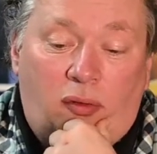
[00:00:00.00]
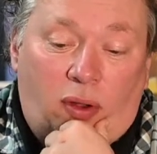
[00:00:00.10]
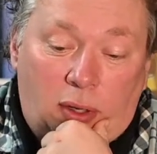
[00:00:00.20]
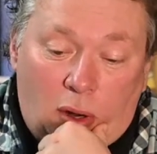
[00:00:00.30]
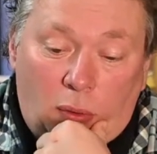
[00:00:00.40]
If
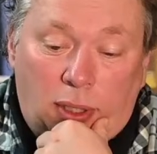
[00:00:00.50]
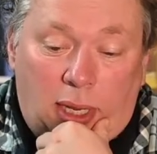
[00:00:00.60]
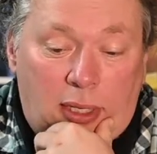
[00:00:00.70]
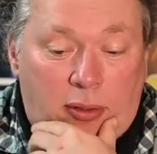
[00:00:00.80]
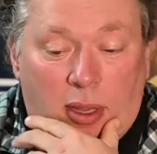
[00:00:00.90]
I know a
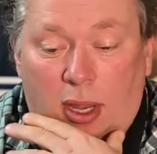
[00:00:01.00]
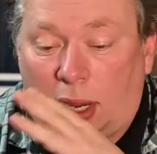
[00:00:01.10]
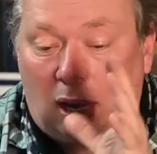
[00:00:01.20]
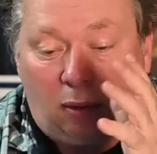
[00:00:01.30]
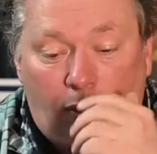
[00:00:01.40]
date, I